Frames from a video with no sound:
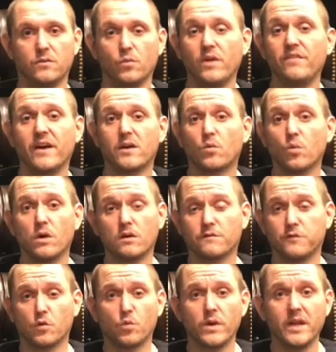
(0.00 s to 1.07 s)
We've had a
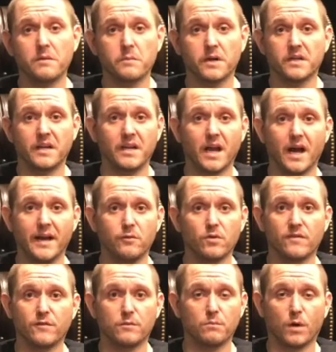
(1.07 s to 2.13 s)
wonderful week. Monday night,
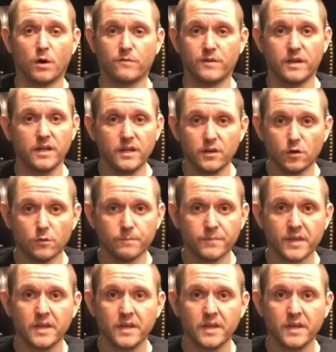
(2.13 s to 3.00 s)
Reverend Marvin Hill